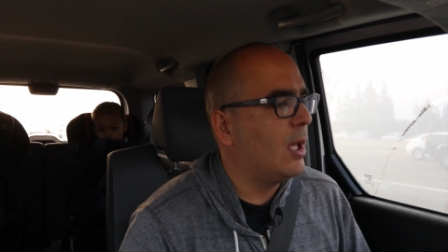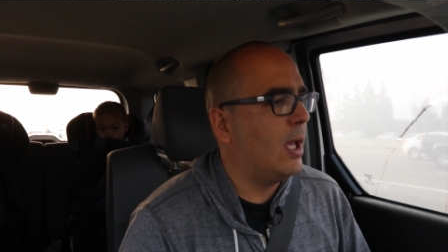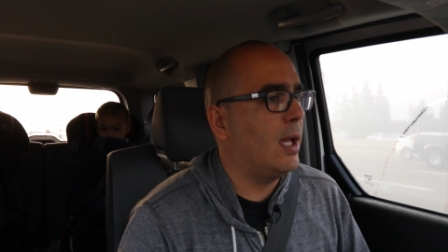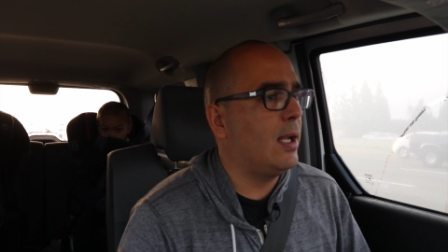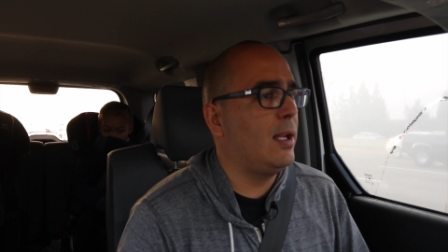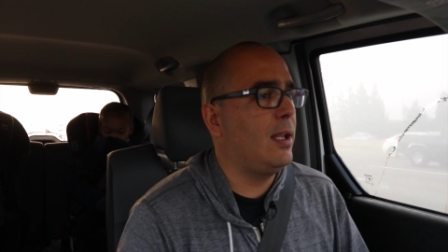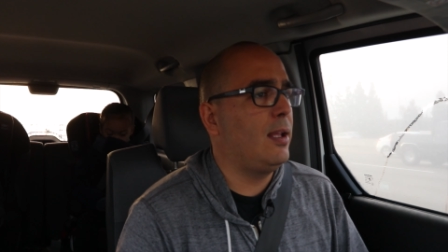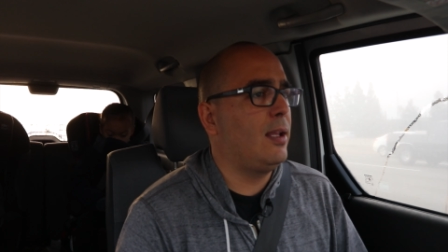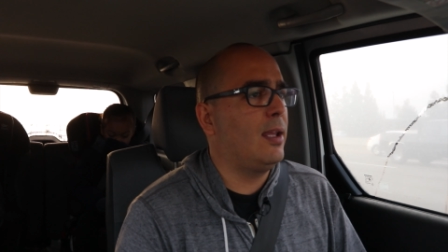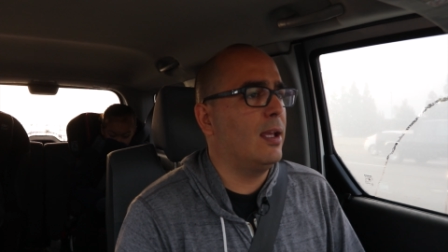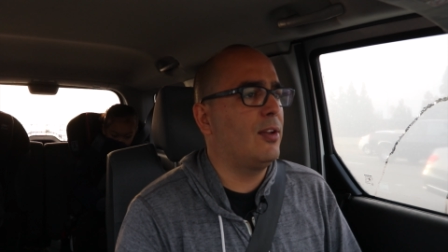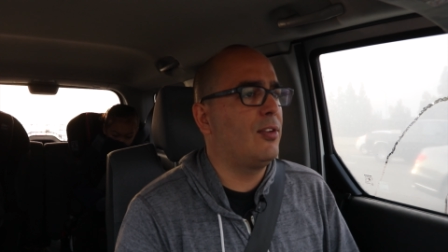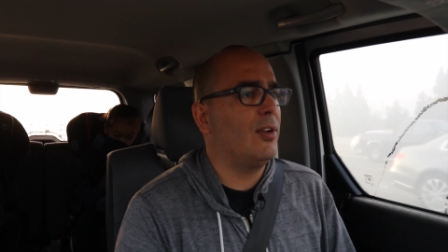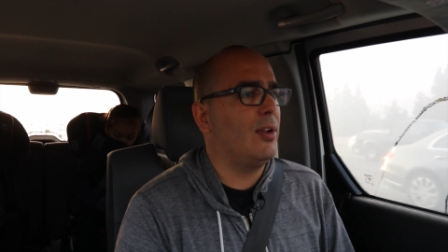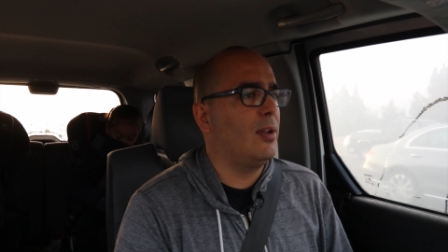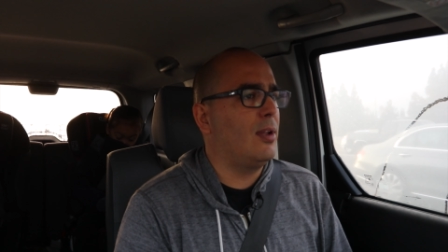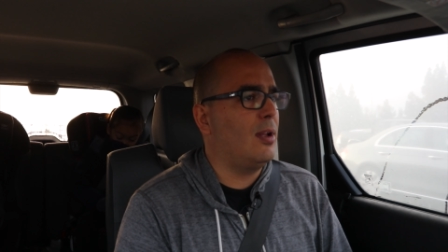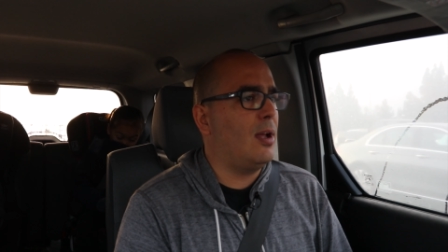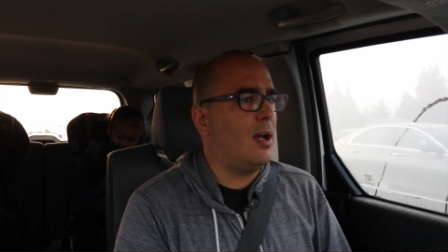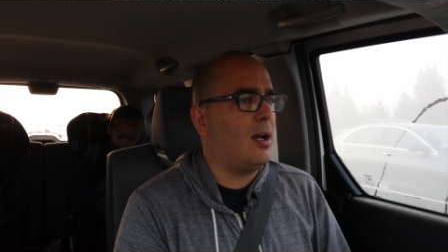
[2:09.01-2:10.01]
And it gets
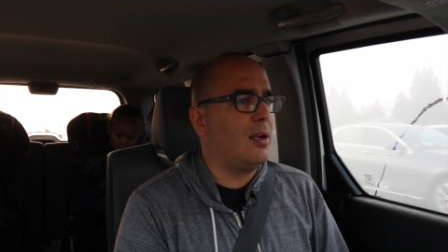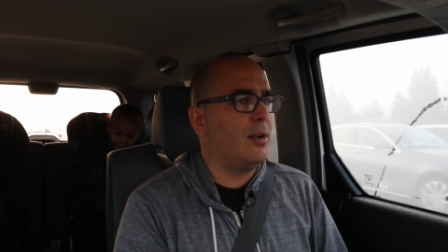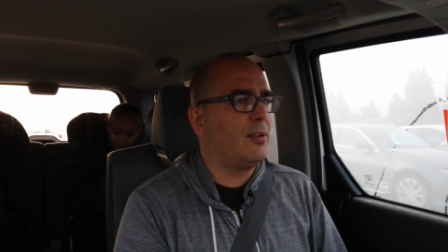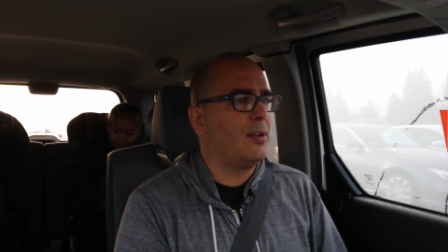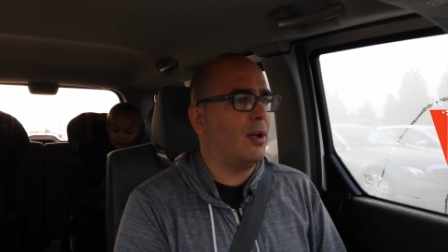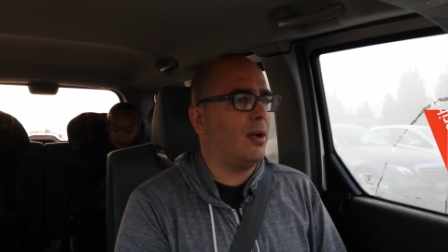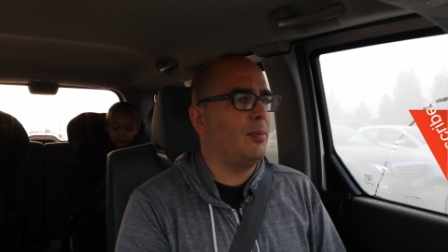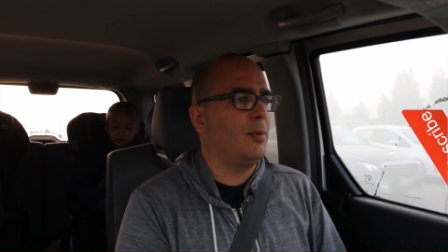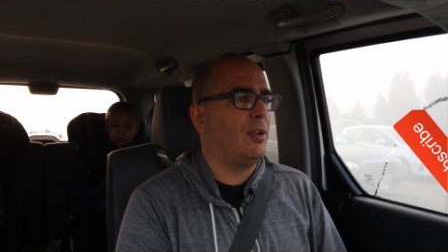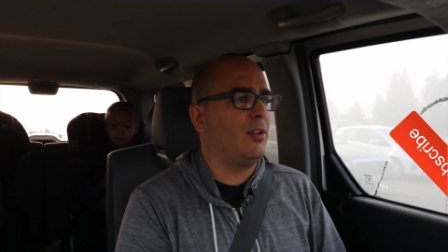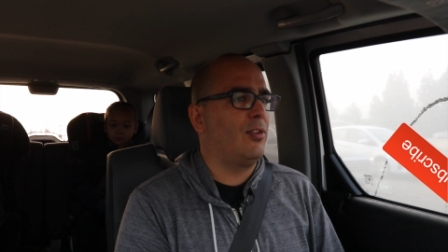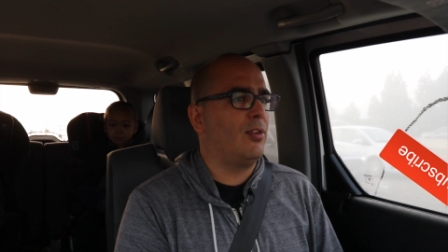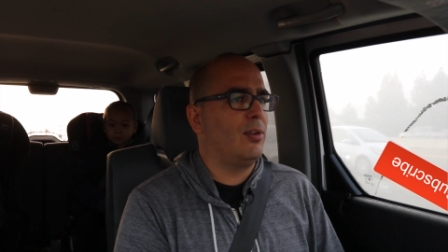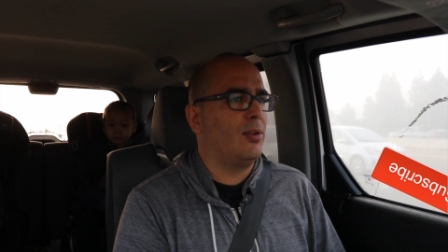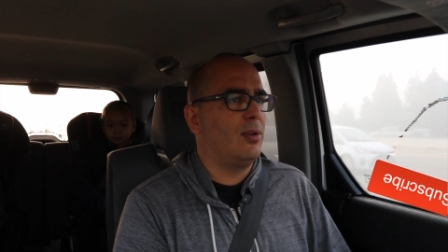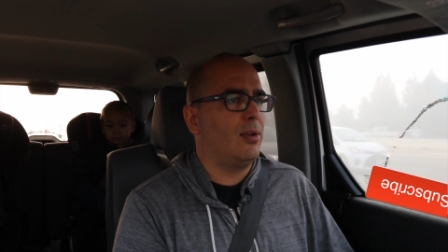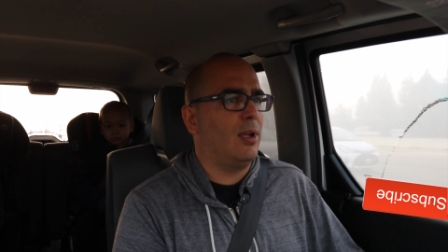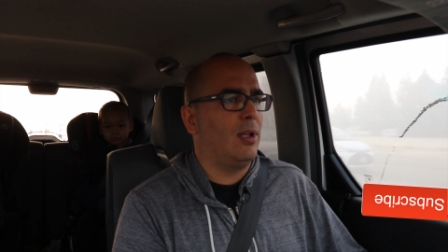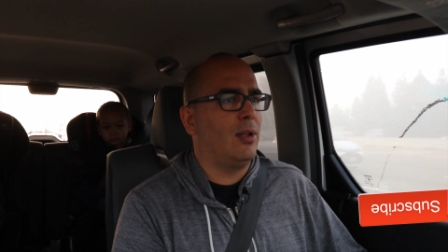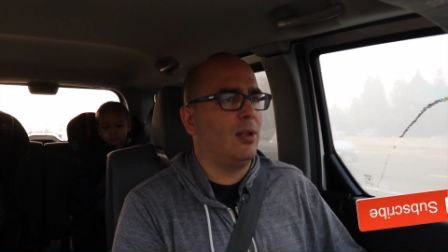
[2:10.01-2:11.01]
a lot of comments,
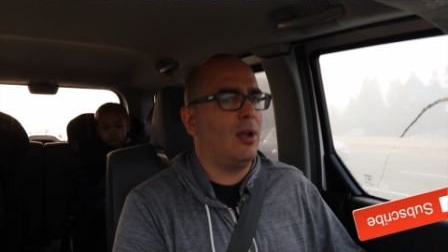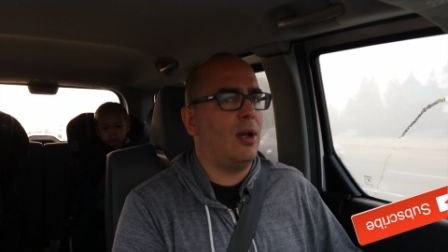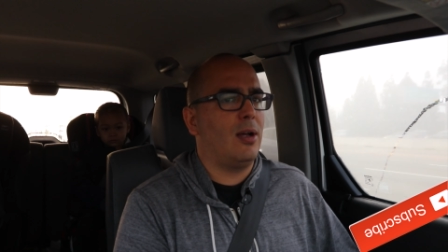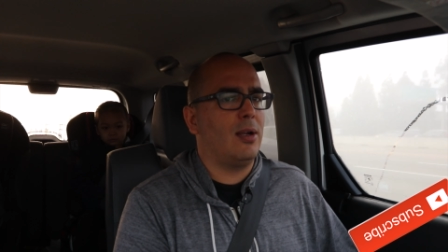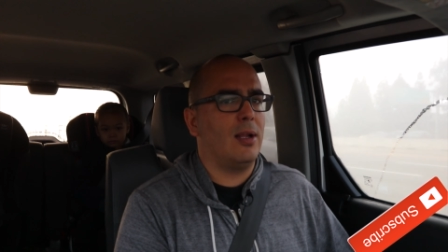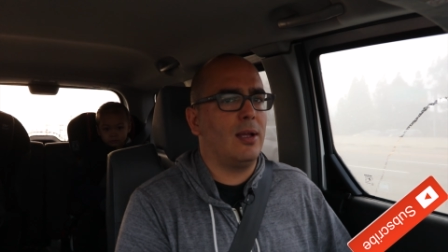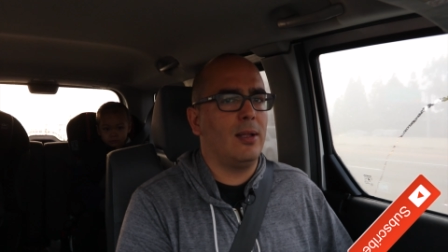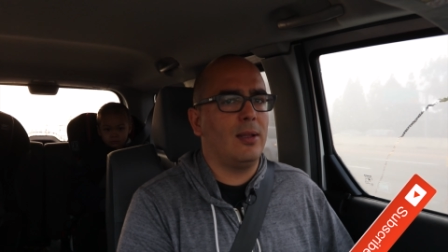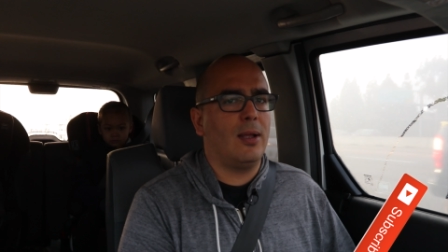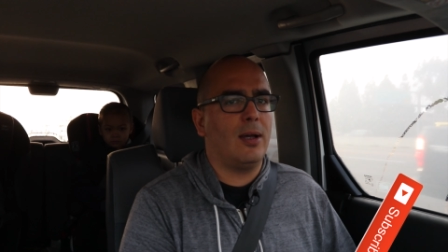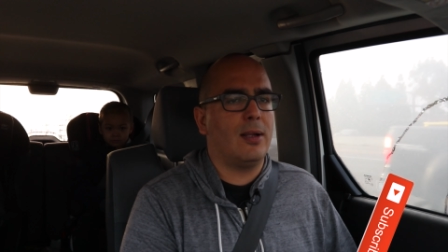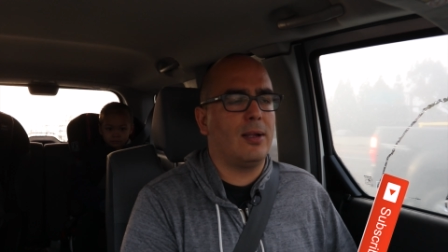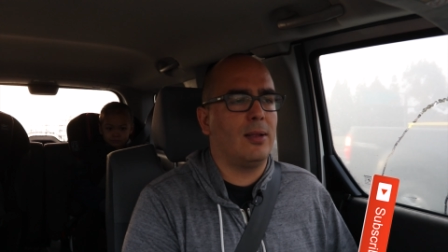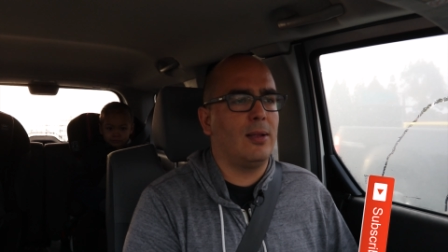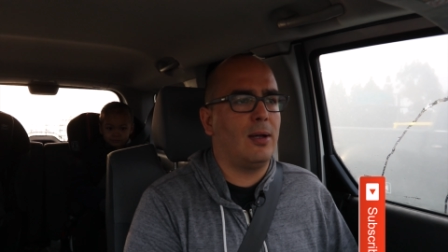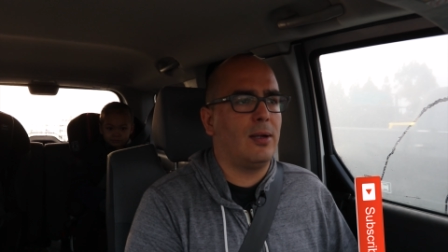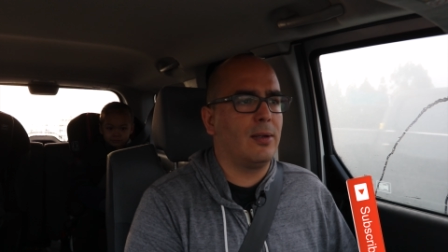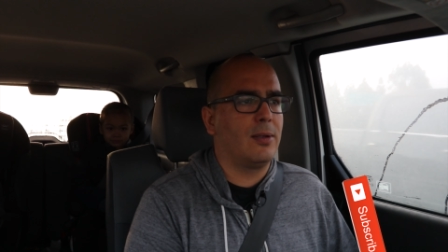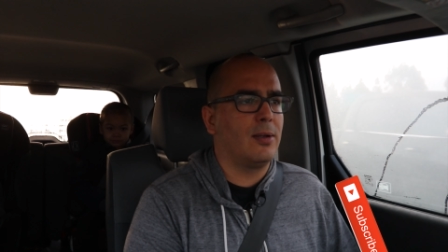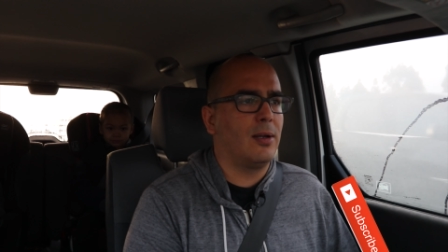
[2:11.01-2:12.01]
a lot
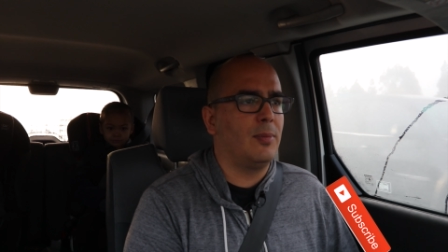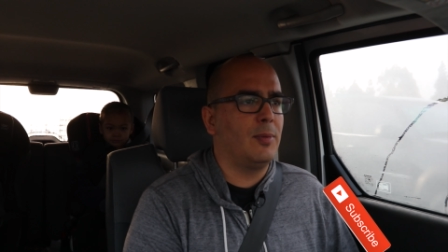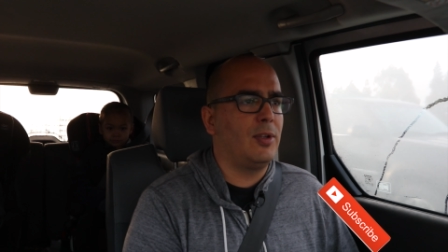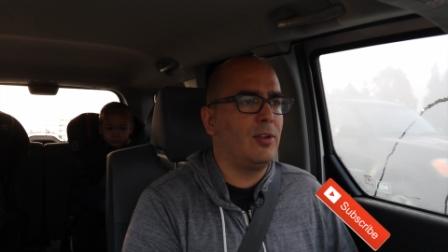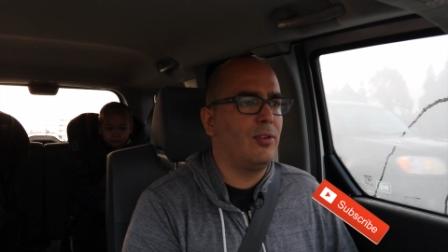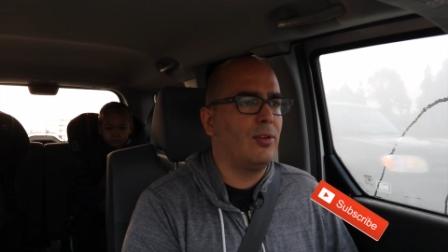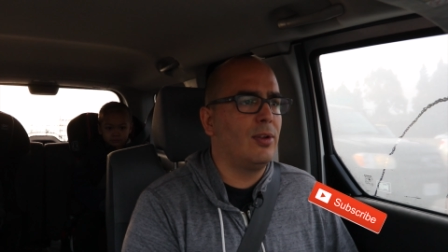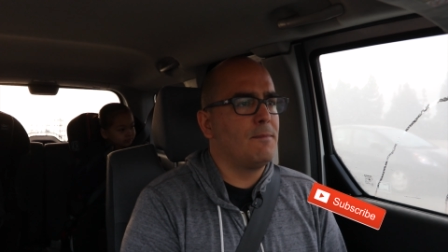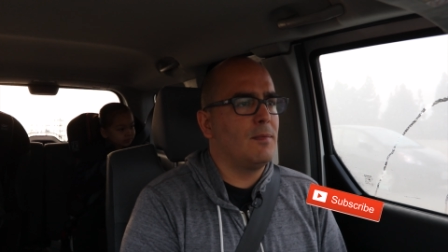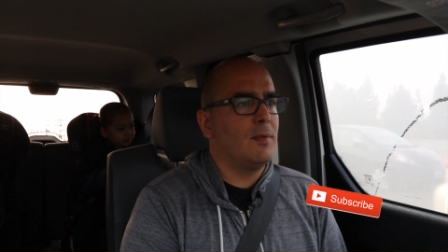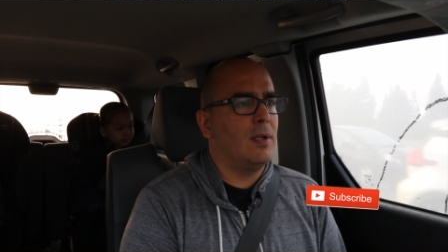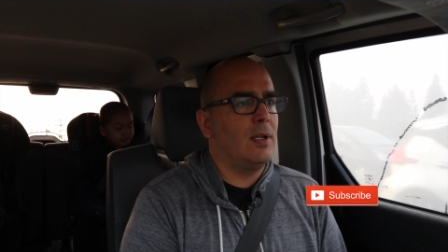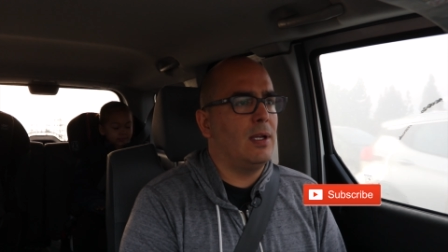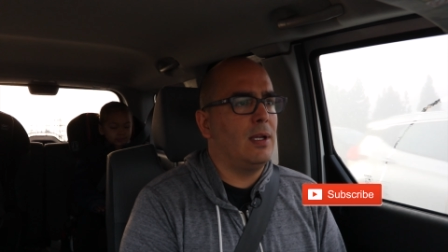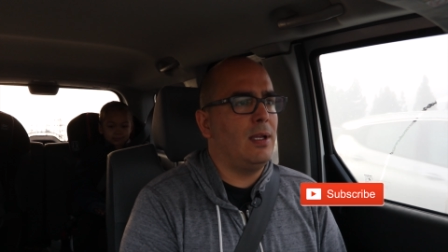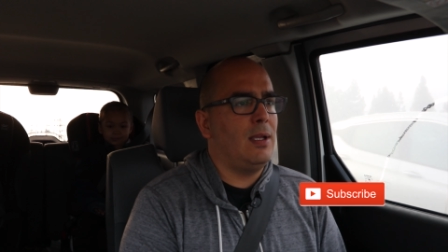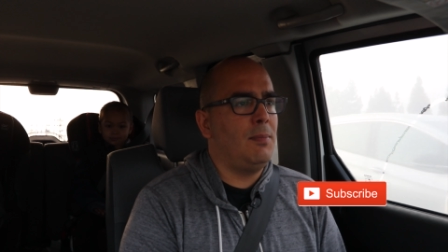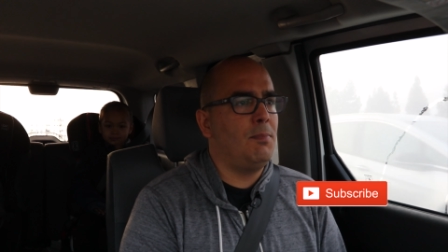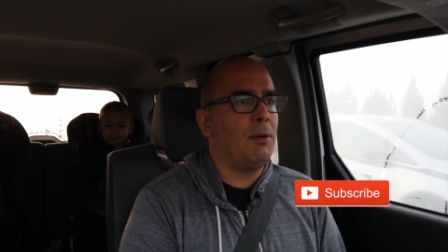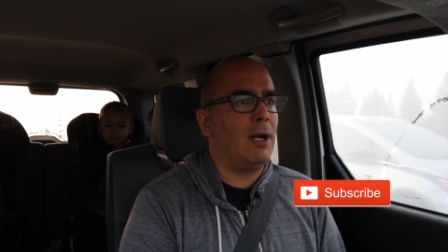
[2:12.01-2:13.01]
of comments.
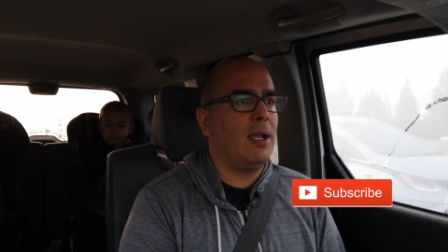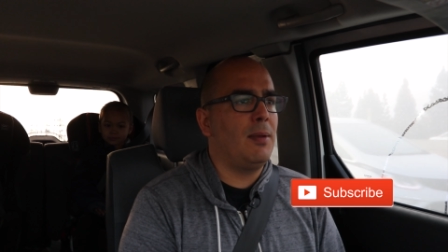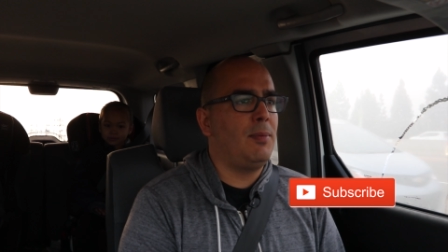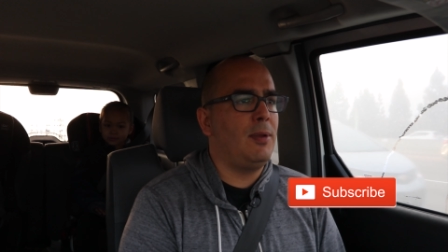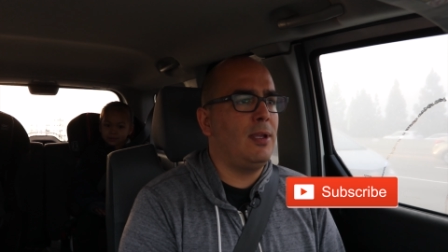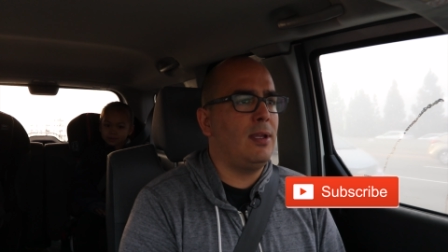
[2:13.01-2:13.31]
It might